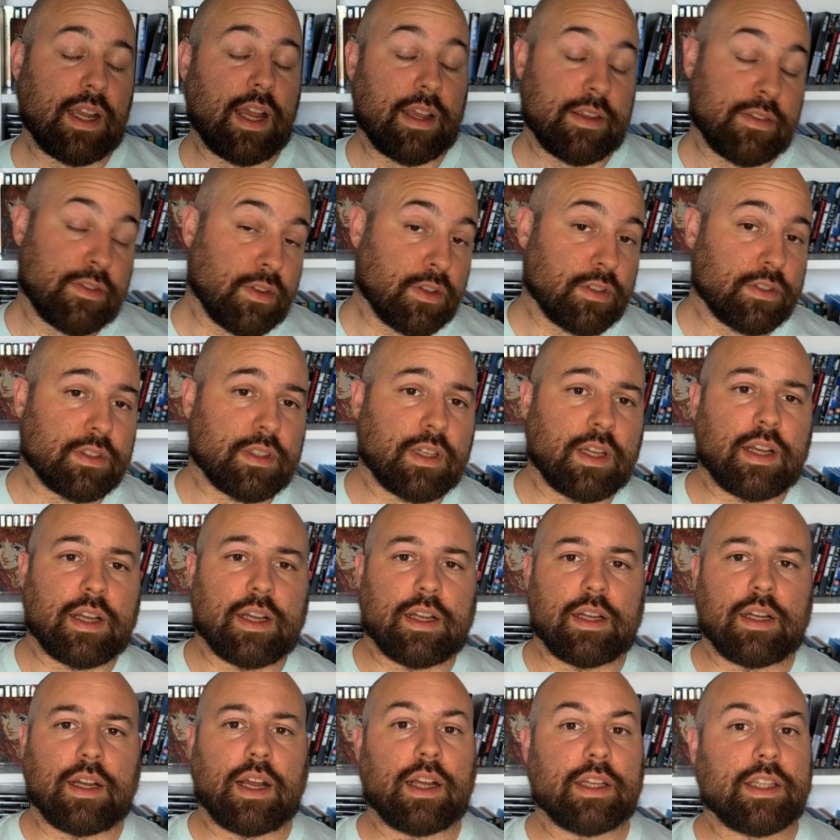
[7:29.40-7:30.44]
I thought,
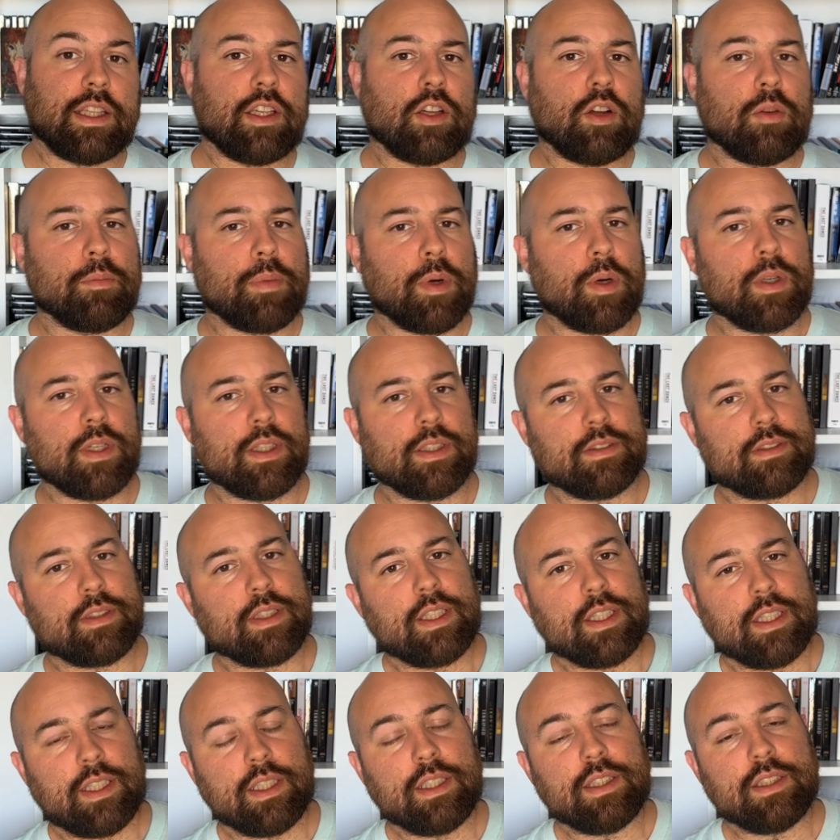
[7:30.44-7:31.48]
a key component
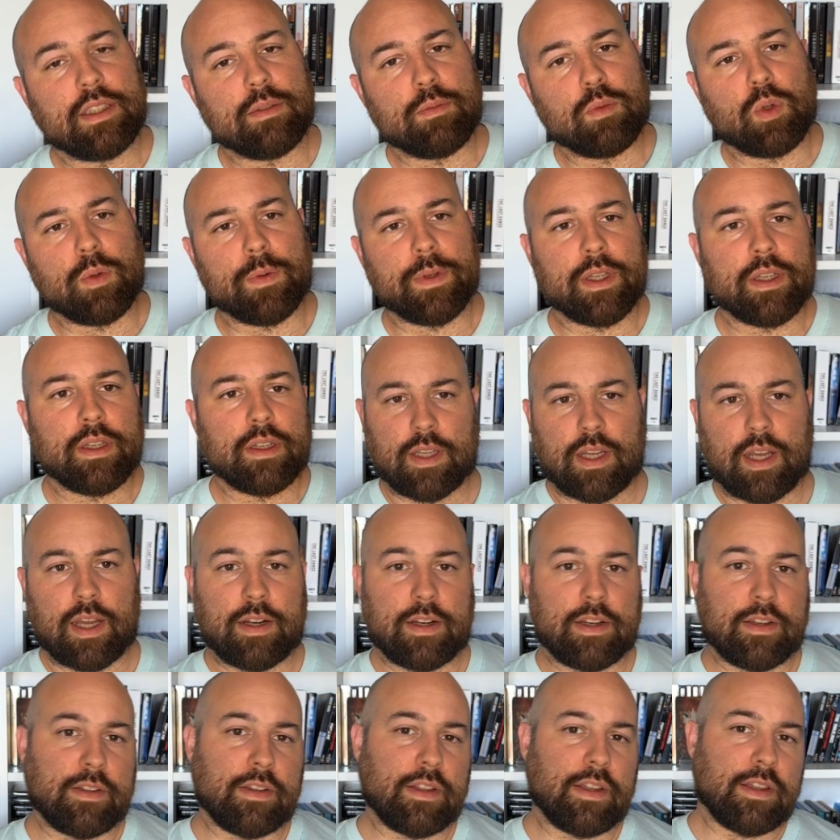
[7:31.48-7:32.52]
in the movie. And
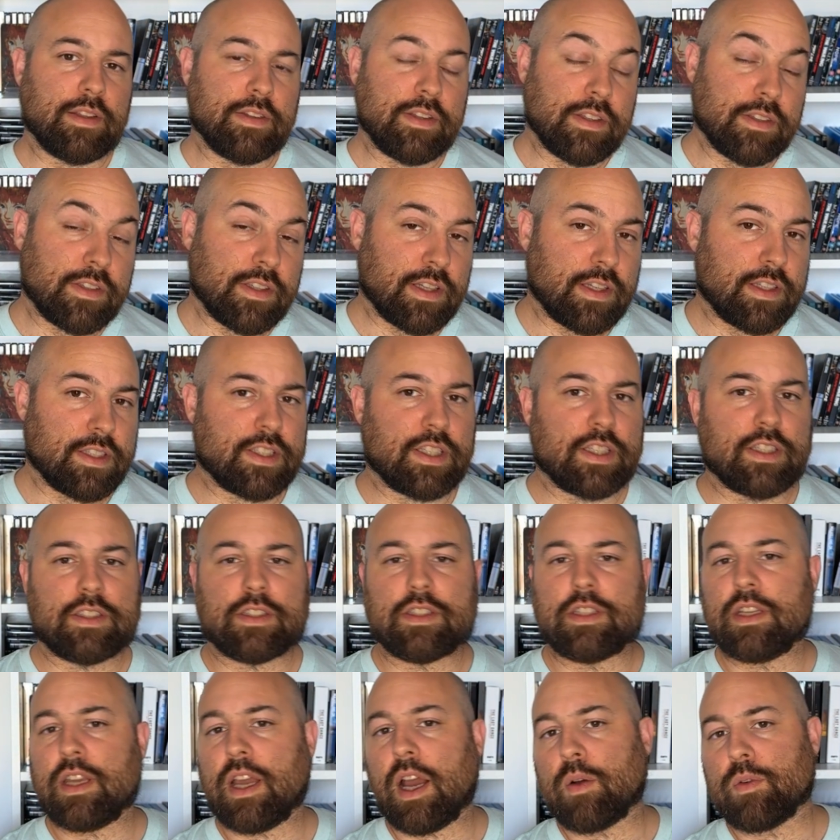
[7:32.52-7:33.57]
in the DTH
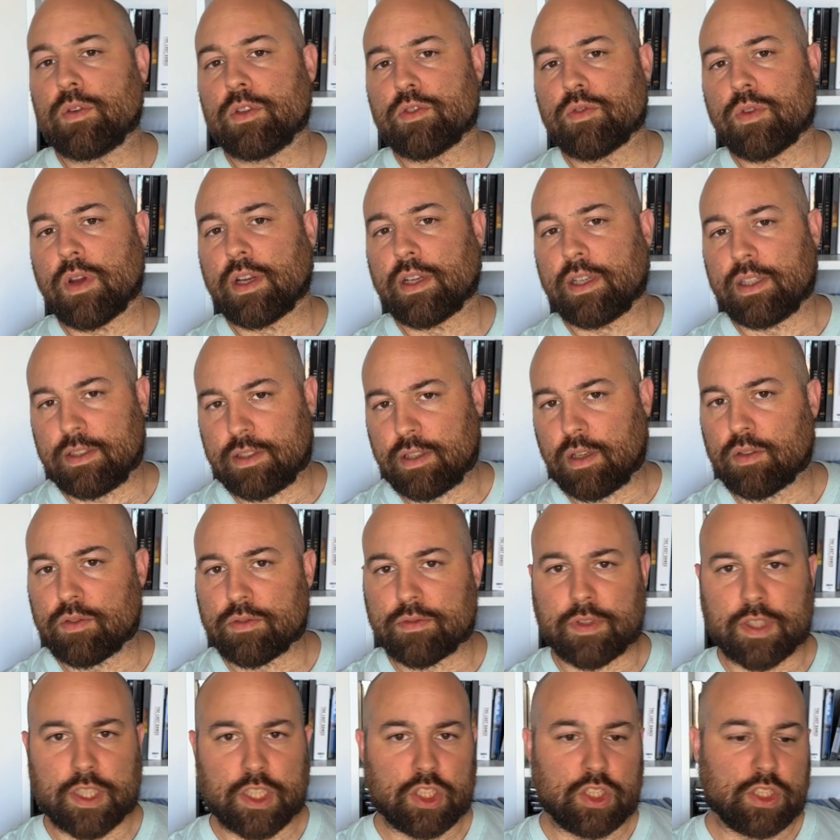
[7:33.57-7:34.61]
HD audio track, it sounds
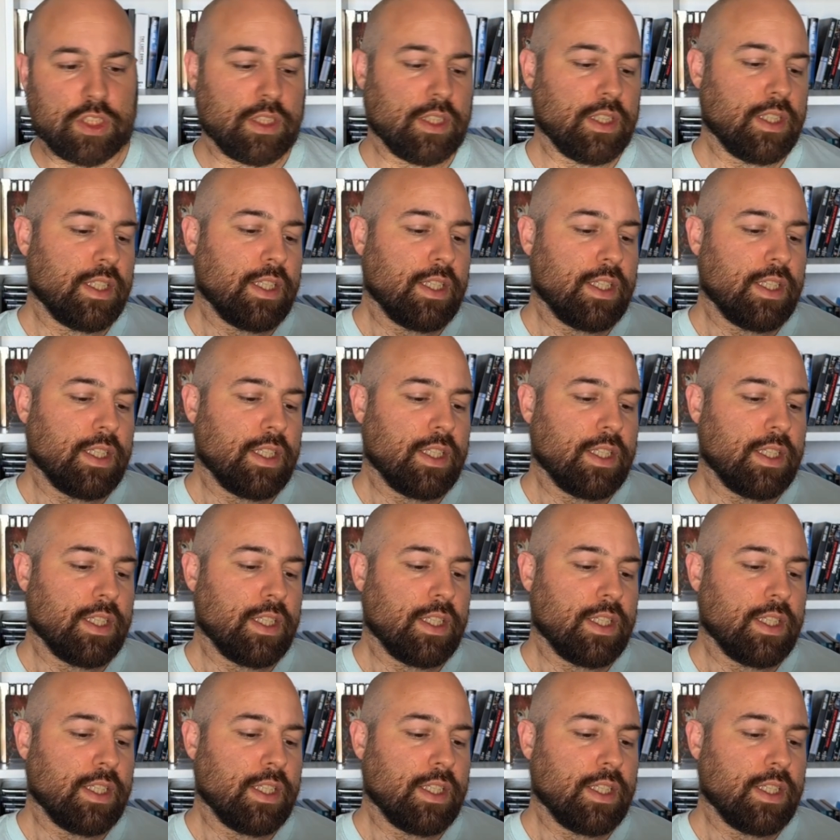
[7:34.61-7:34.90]
very good.